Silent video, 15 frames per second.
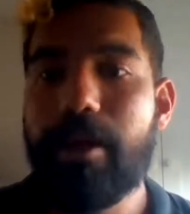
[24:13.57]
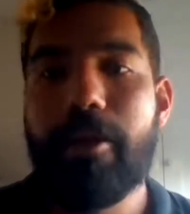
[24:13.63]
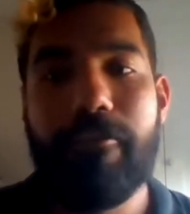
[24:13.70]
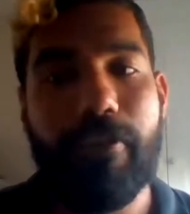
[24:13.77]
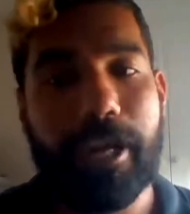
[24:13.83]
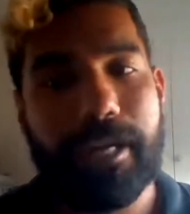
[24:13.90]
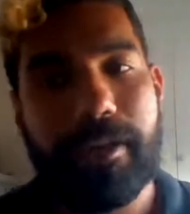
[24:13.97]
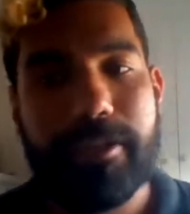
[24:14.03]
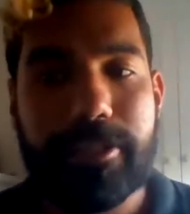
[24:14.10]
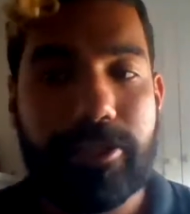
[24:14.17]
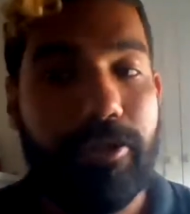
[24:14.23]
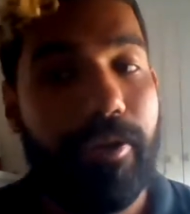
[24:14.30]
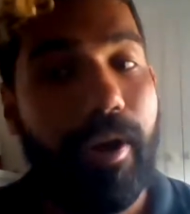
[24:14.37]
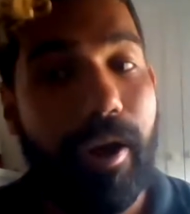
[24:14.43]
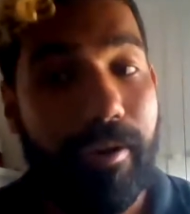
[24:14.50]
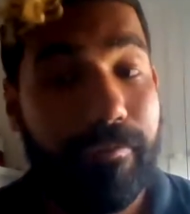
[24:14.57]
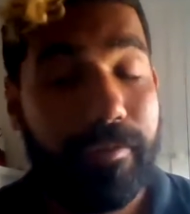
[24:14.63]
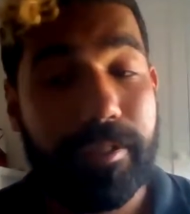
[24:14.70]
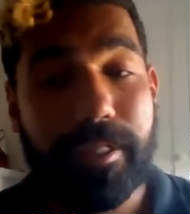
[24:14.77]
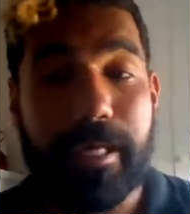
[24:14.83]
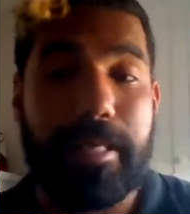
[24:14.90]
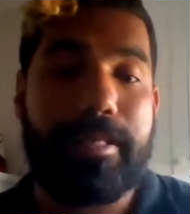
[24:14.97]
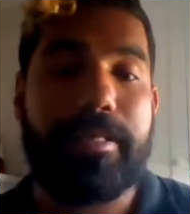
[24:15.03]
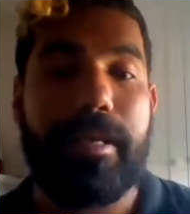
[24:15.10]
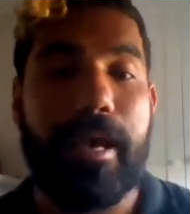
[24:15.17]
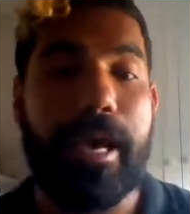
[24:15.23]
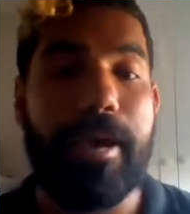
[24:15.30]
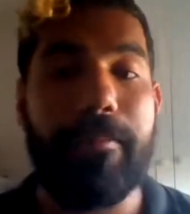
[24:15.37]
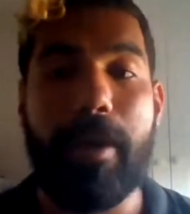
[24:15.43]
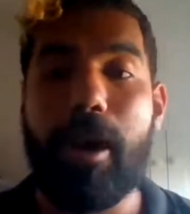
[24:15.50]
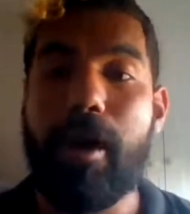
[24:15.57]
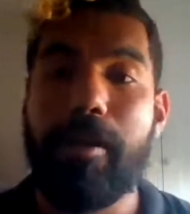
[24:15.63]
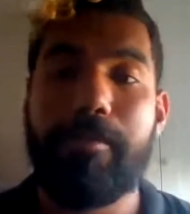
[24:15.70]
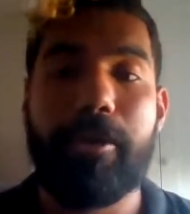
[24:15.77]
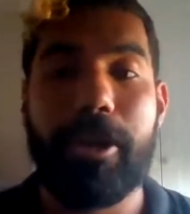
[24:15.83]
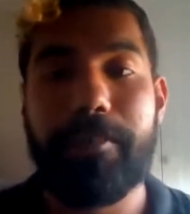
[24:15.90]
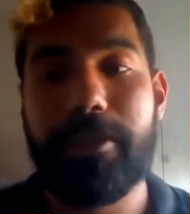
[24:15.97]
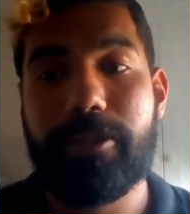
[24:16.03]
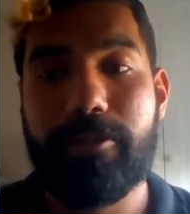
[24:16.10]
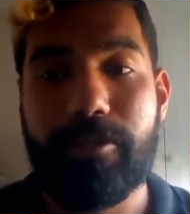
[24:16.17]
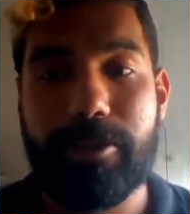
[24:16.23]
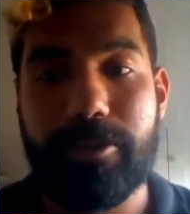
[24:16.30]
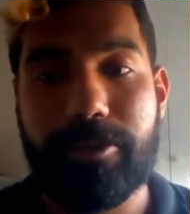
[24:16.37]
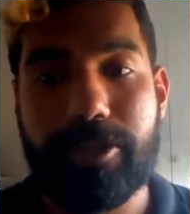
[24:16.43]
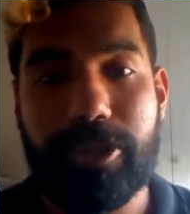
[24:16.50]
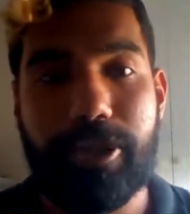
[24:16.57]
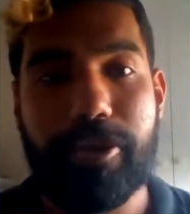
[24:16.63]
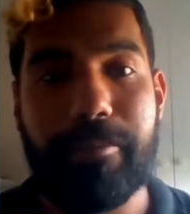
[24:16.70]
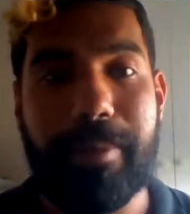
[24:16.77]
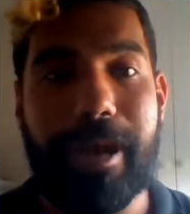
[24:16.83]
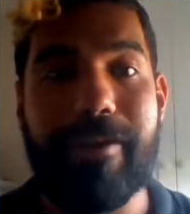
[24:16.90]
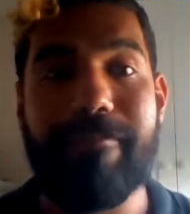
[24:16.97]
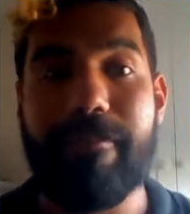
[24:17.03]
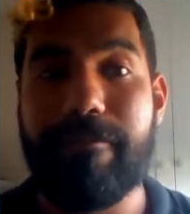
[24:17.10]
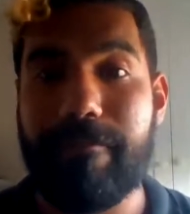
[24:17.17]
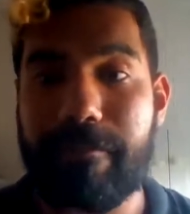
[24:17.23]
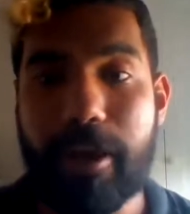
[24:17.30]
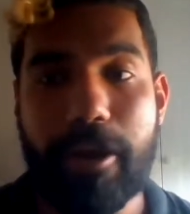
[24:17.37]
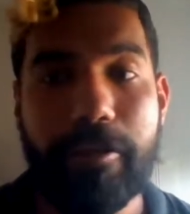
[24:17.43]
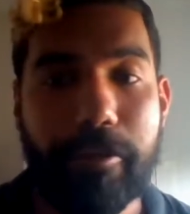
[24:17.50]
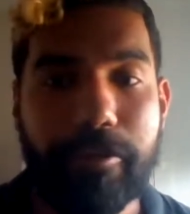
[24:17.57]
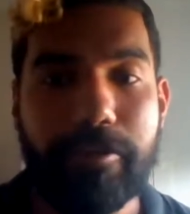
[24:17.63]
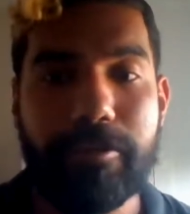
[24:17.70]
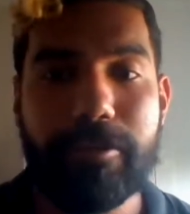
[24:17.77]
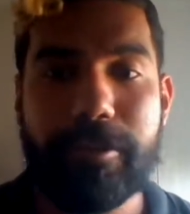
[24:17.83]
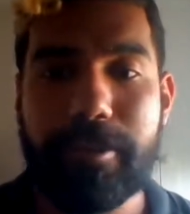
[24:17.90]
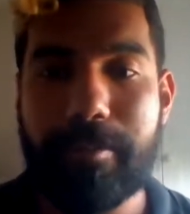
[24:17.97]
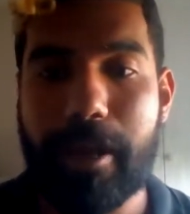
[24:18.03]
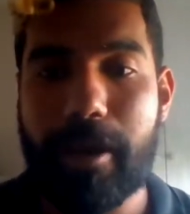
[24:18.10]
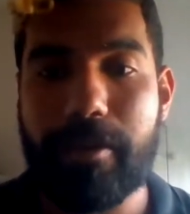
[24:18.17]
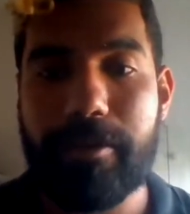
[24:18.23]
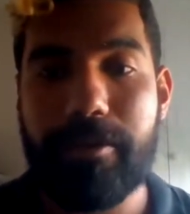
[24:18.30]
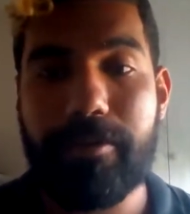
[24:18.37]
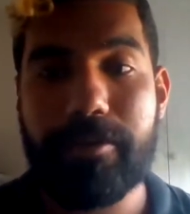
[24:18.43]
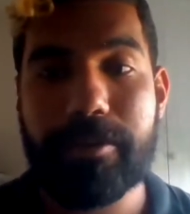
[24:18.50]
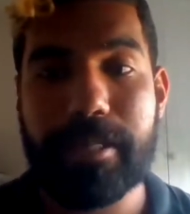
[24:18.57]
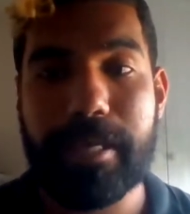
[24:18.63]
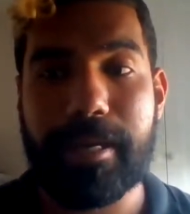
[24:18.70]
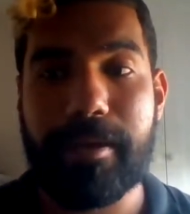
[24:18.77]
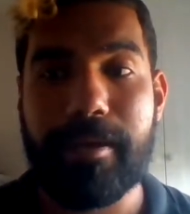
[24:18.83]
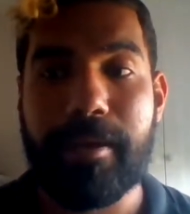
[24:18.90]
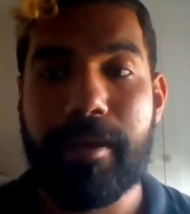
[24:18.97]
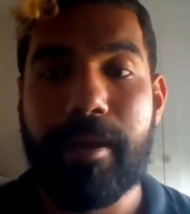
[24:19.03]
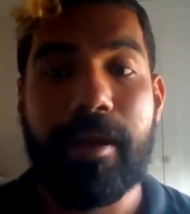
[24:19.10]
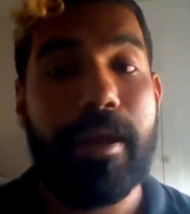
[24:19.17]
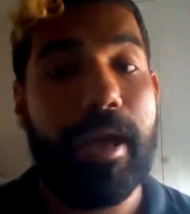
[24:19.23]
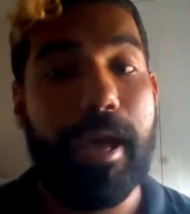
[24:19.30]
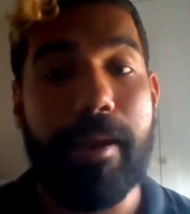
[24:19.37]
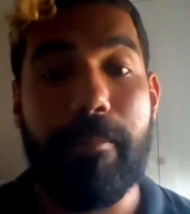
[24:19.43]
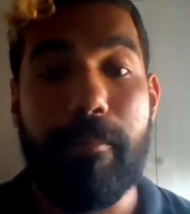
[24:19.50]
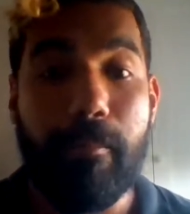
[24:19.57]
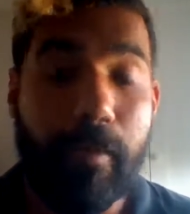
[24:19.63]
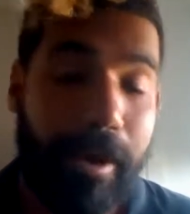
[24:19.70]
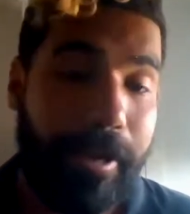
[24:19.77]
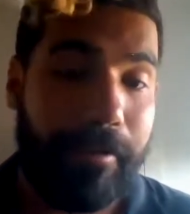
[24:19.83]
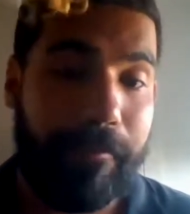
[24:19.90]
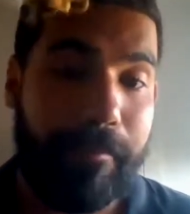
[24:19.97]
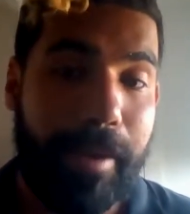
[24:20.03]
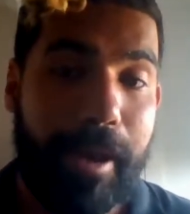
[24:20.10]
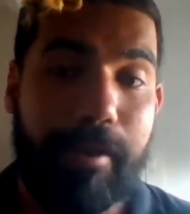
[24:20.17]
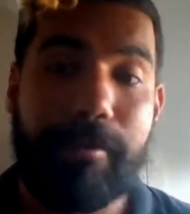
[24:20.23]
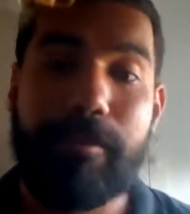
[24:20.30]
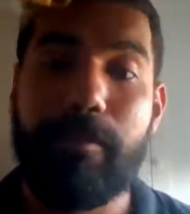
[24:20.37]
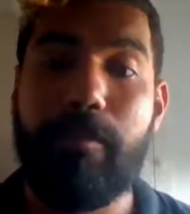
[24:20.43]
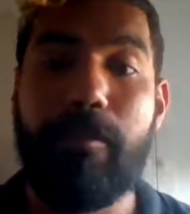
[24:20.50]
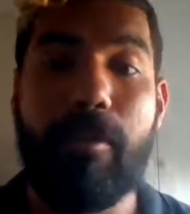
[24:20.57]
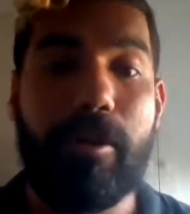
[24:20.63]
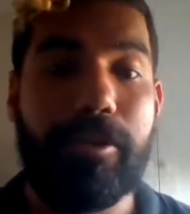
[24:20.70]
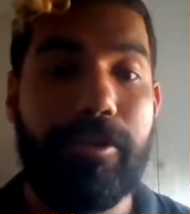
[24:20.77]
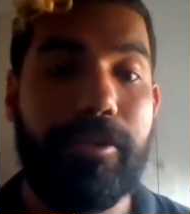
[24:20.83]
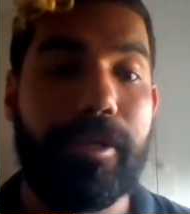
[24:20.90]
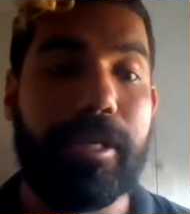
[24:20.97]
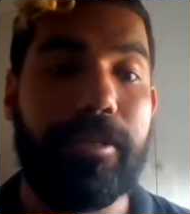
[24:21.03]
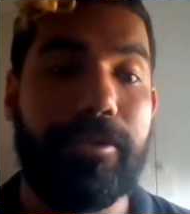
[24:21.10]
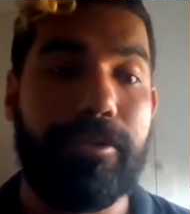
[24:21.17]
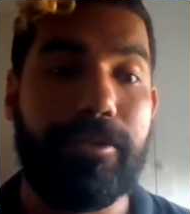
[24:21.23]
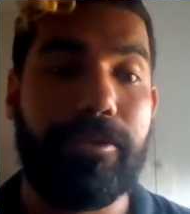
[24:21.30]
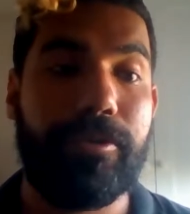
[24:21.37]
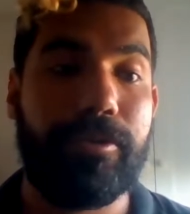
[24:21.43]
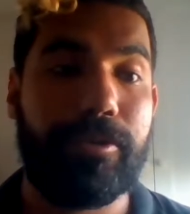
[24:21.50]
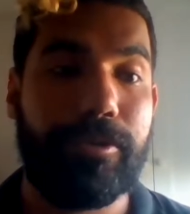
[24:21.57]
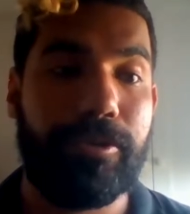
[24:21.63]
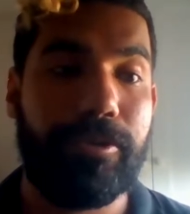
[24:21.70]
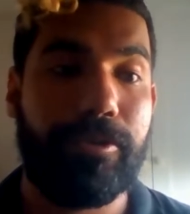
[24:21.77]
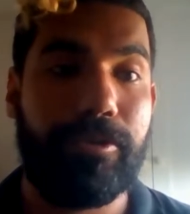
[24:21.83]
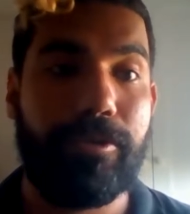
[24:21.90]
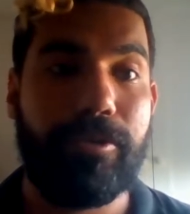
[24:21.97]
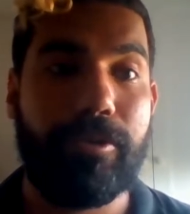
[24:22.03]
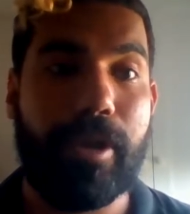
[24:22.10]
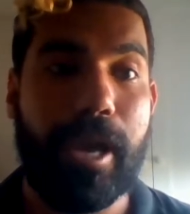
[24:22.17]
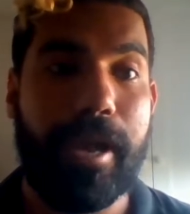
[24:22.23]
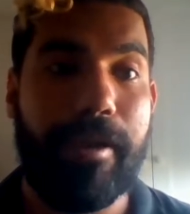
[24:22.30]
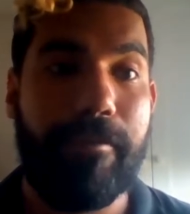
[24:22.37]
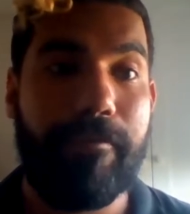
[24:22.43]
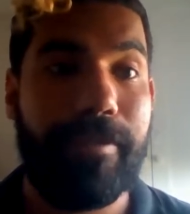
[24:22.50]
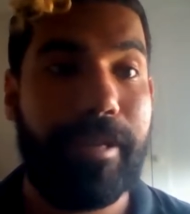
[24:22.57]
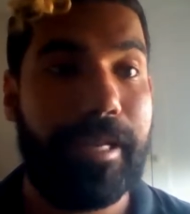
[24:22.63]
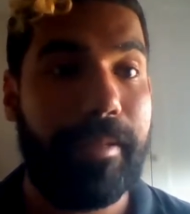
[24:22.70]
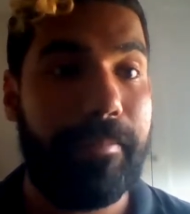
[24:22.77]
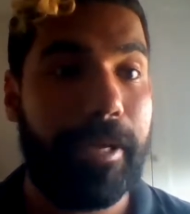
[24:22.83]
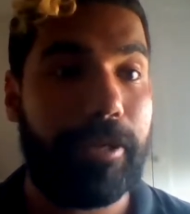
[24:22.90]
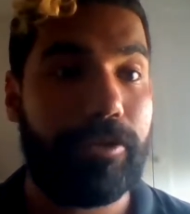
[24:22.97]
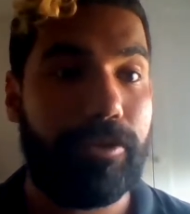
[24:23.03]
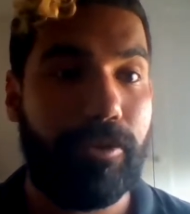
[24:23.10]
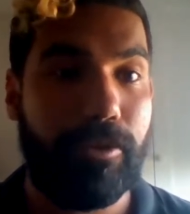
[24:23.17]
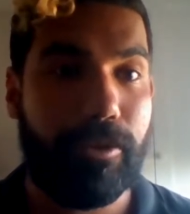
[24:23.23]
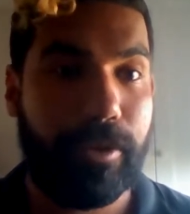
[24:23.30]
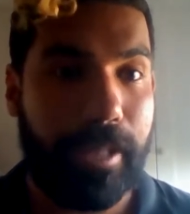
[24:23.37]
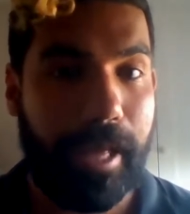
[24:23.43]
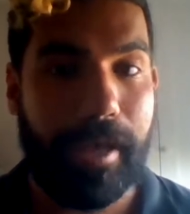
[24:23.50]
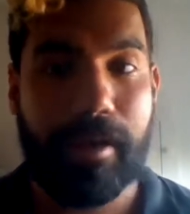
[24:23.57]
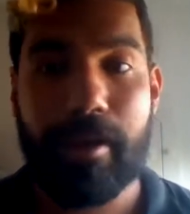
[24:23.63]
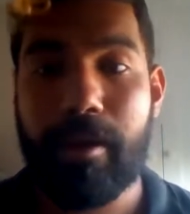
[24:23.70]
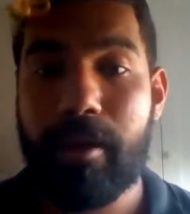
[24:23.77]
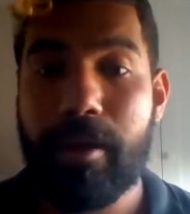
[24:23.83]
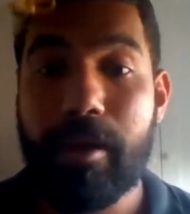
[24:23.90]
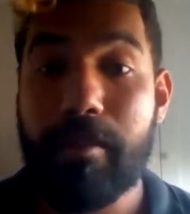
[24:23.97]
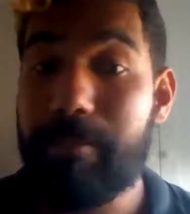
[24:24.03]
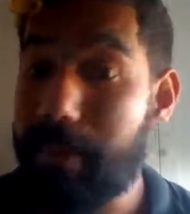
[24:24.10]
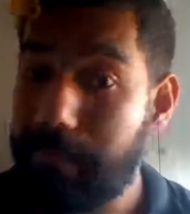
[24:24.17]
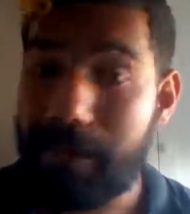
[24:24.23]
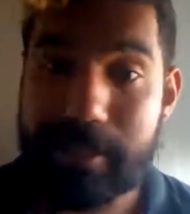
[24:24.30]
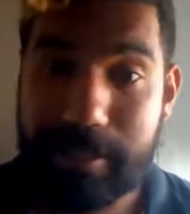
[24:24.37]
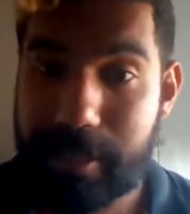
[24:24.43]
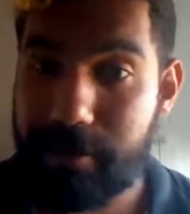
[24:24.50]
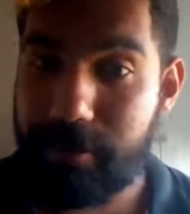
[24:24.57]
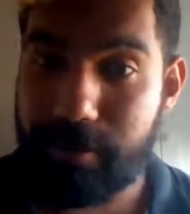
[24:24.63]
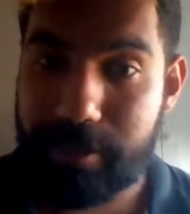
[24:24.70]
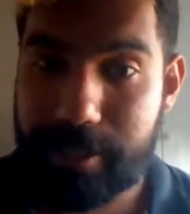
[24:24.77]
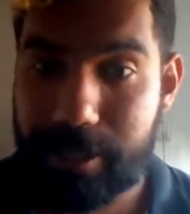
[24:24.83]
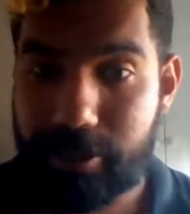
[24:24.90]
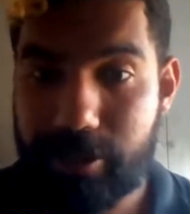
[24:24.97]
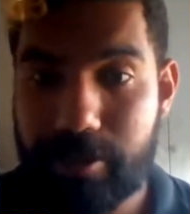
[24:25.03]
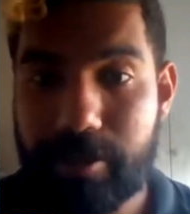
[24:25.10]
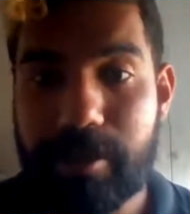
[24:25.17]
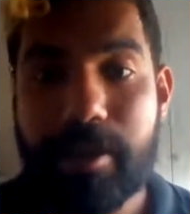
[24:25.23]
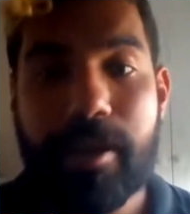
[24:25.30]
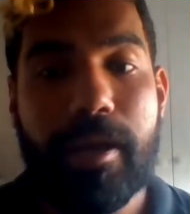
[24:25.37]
Right, guys, so after this, I'm going to be talking to you about referrals, about using word of mouth, what you can do to really make sure that people attend your session.